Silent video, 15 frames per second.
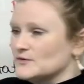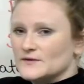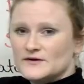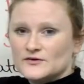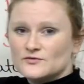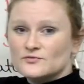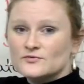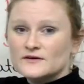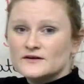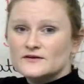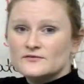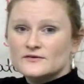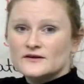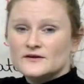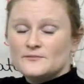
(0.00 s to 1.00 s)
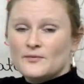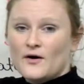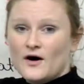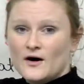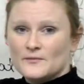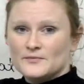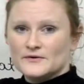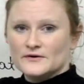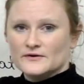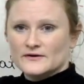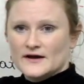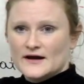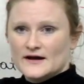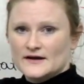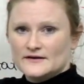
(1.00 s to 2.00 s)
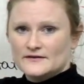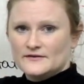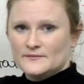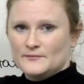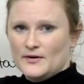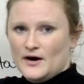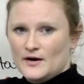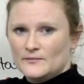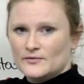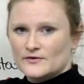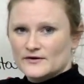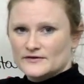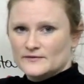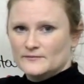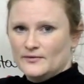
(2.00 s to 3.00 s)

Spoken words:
one is really, really popular at the pub or at the